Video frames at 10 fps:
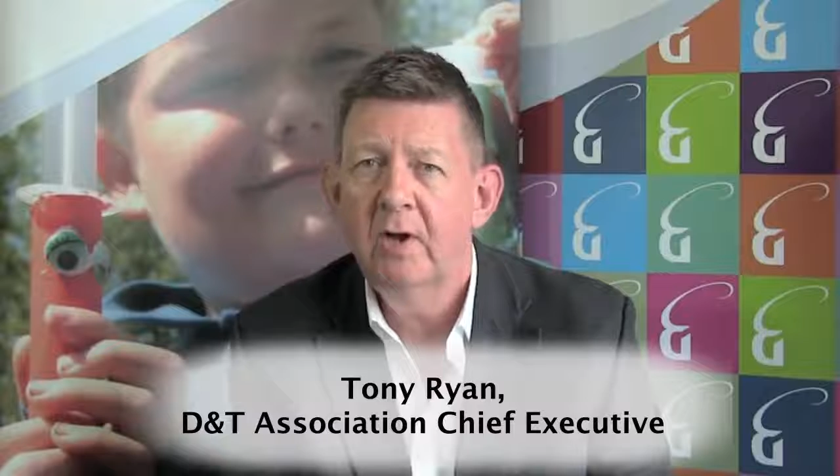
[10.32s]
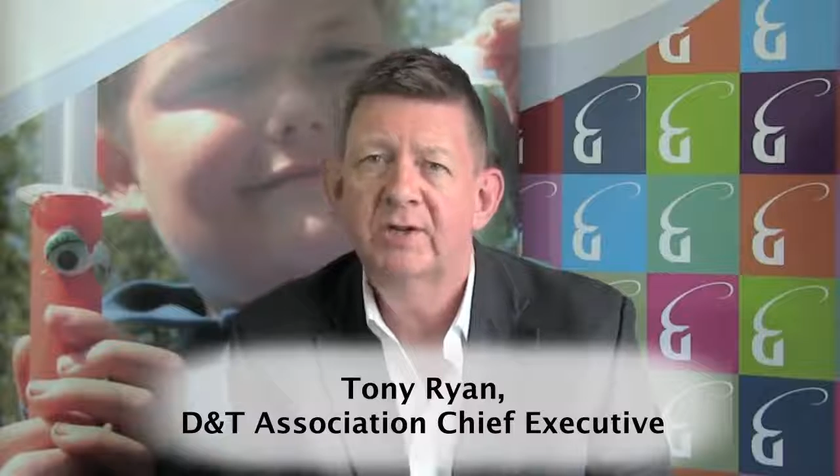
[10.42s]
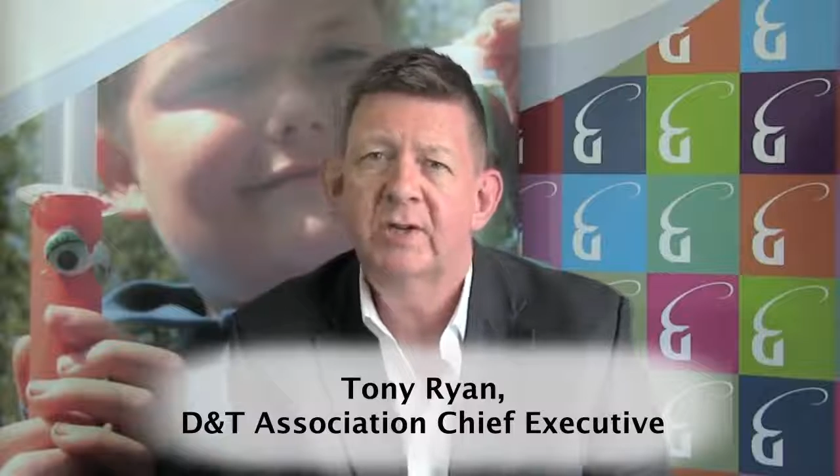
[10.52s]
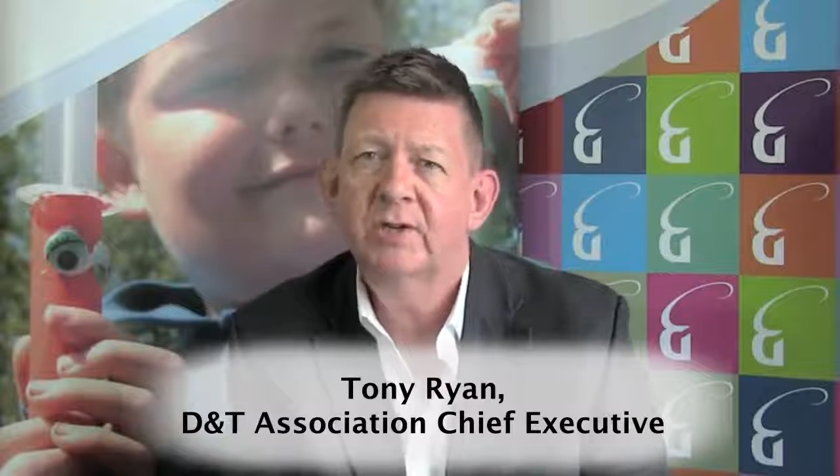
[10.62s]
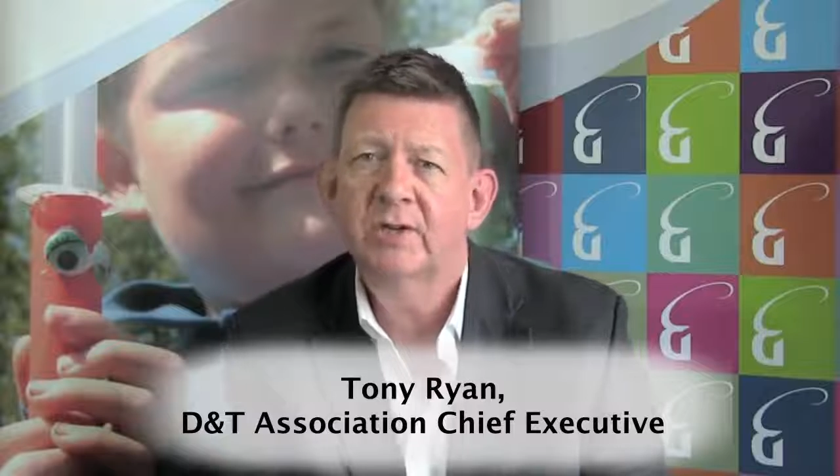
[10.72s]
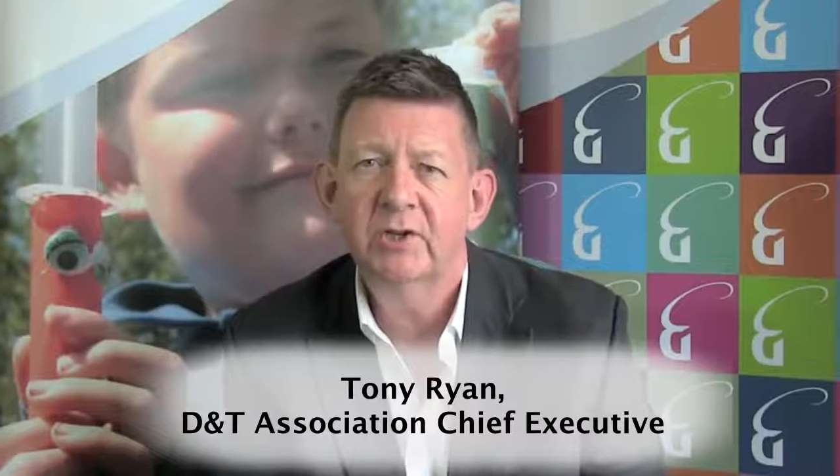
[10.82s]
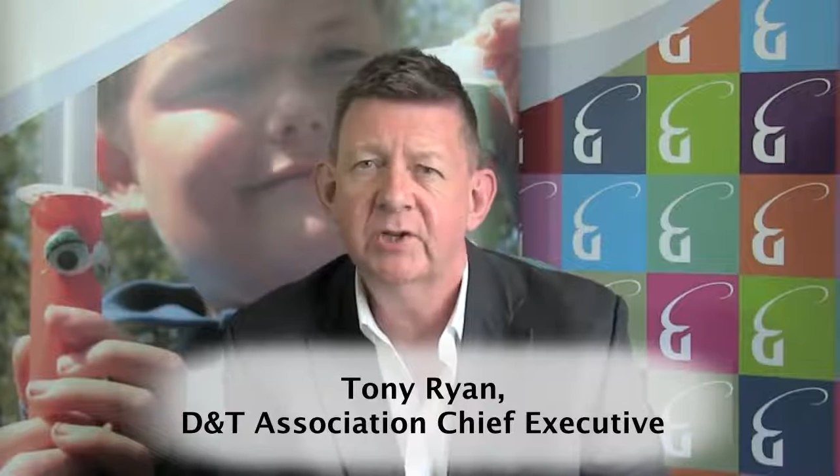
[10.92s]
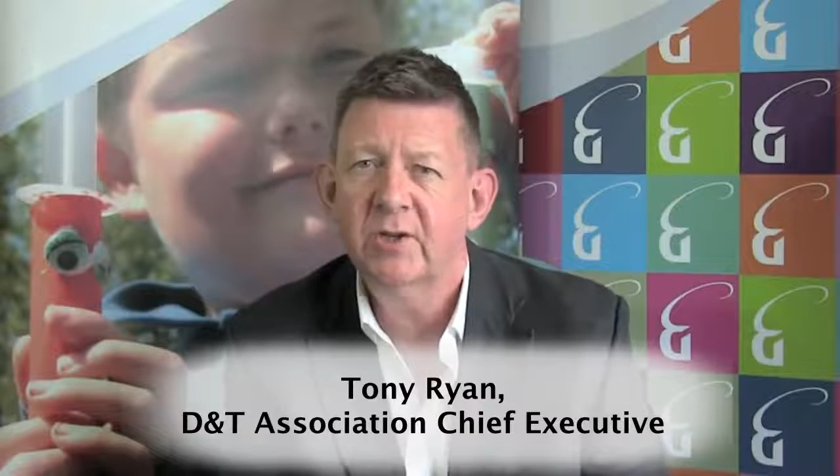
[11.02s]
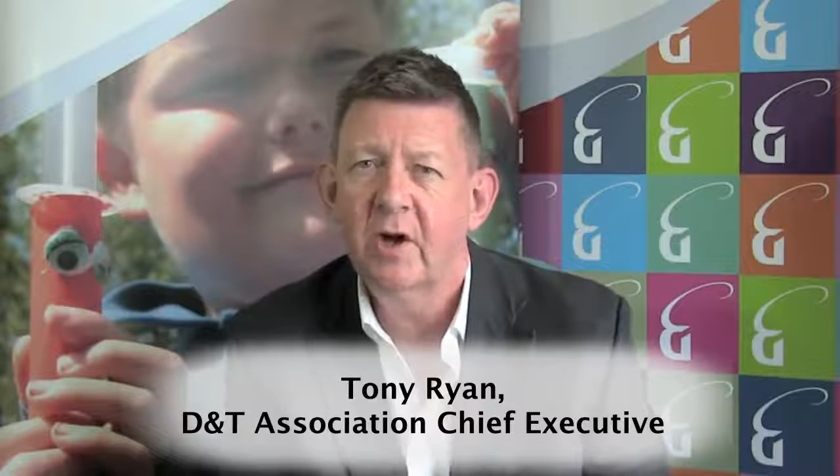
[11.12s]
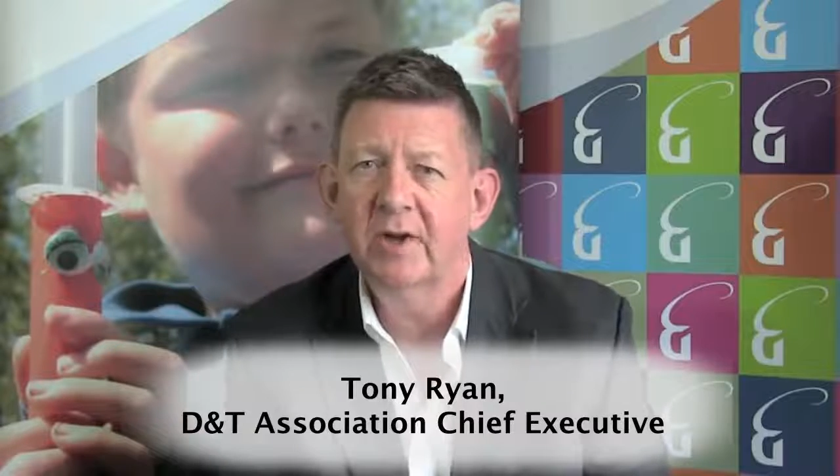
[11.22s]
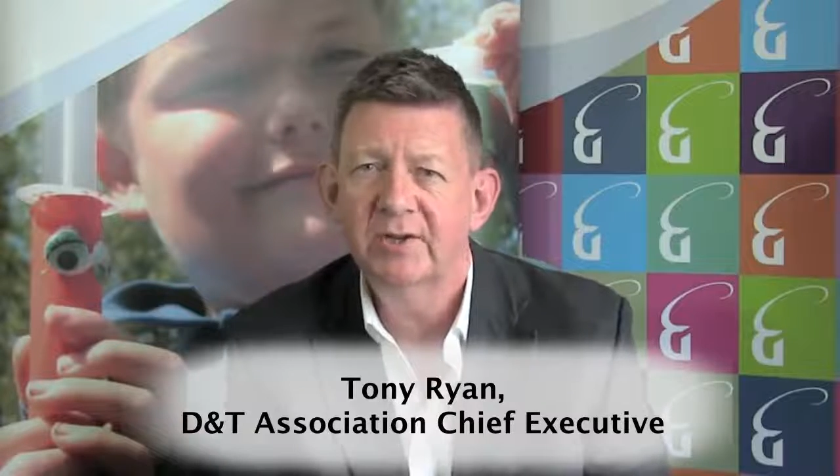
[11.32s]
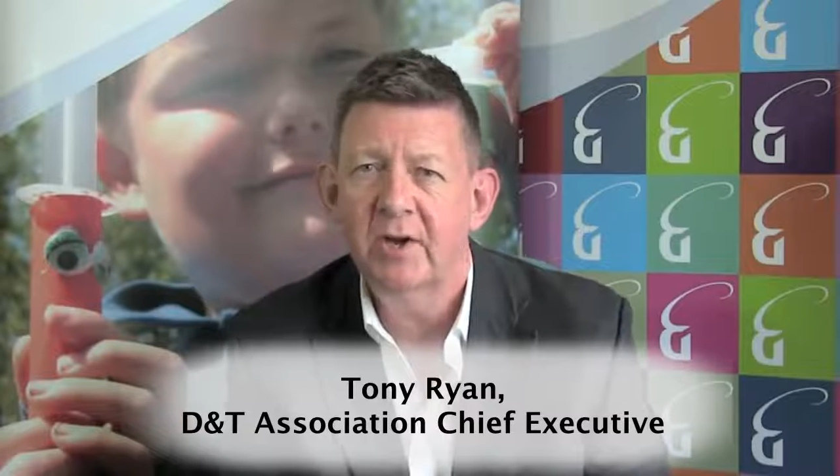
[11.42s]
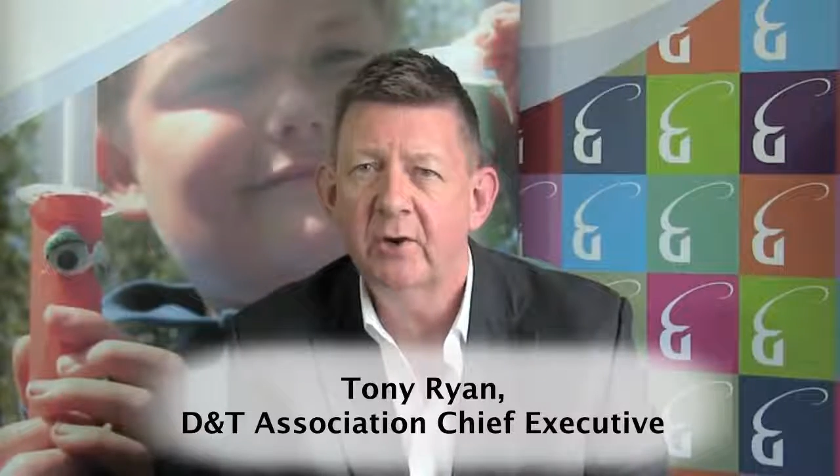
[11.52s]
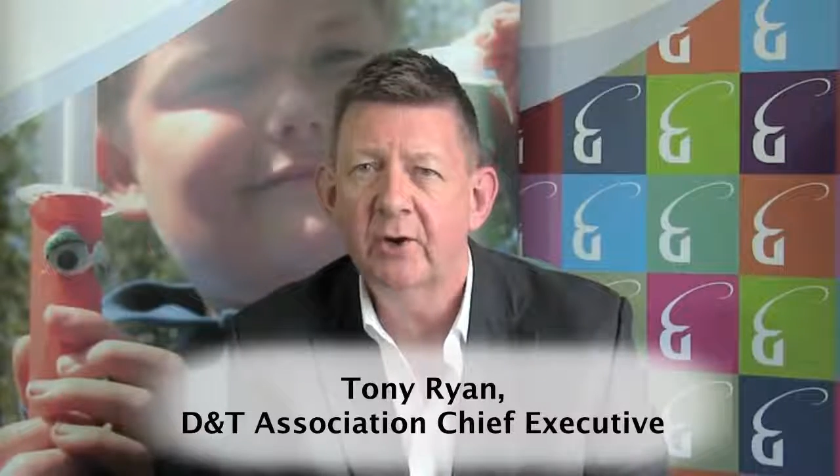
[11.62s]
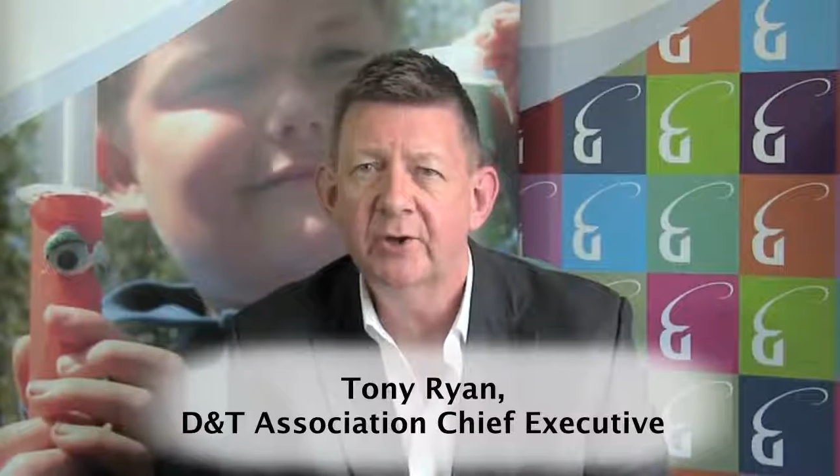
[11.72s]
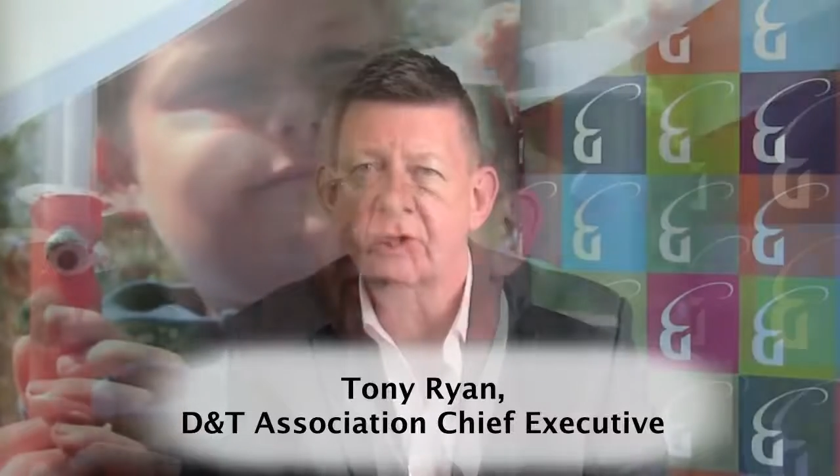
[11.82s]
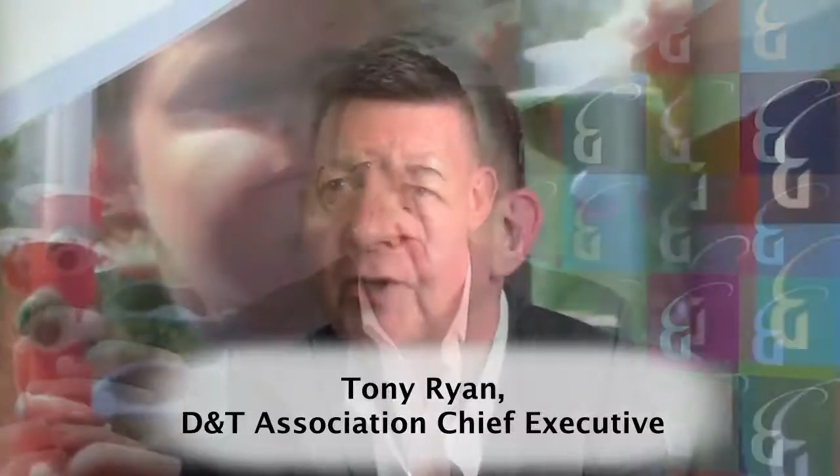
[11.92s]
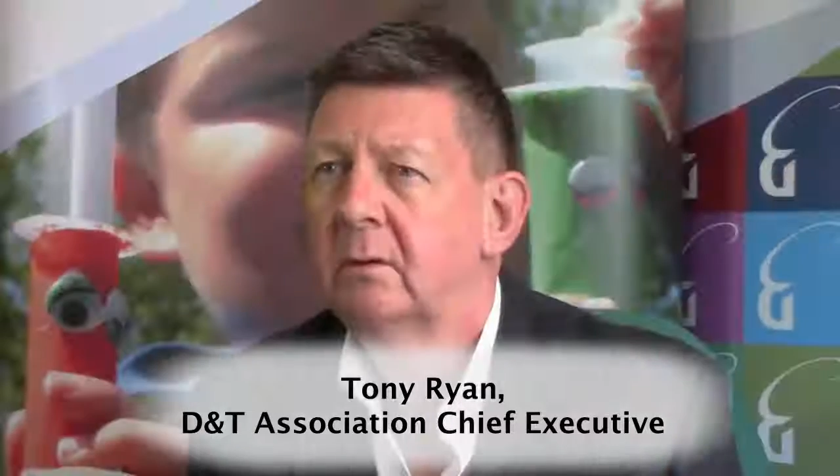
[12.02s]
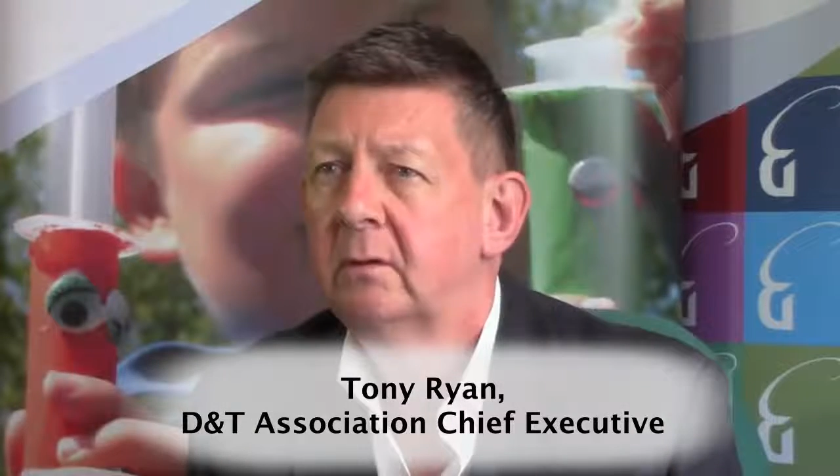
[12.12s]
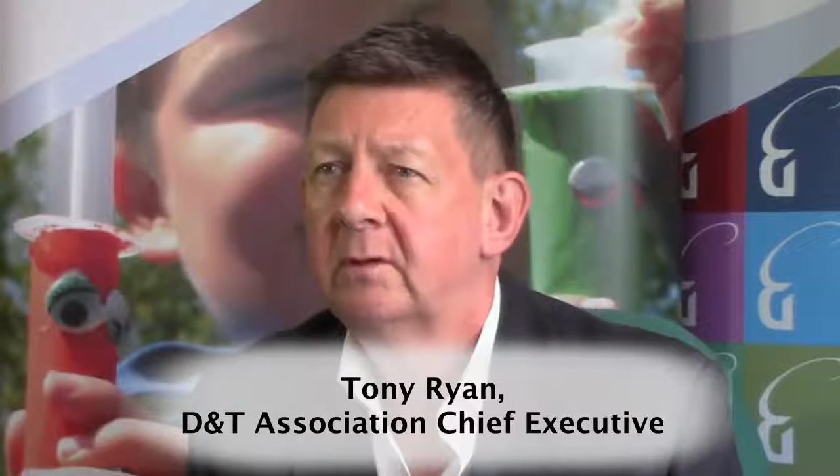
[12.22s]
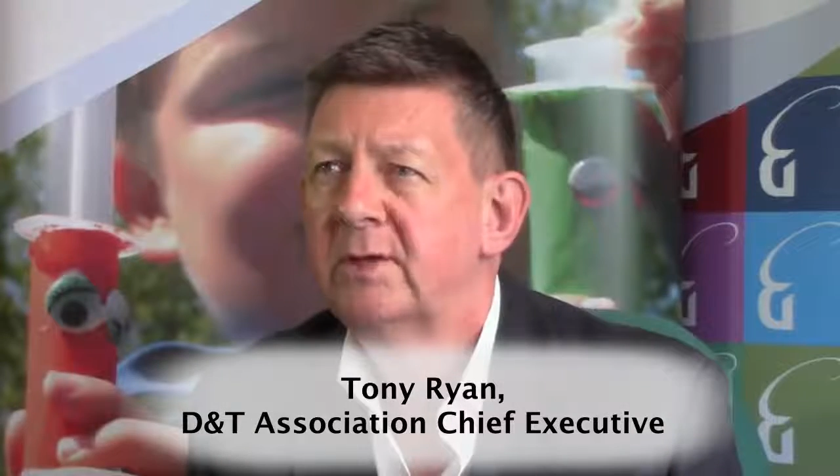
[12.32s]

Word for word: really teaching design and technology?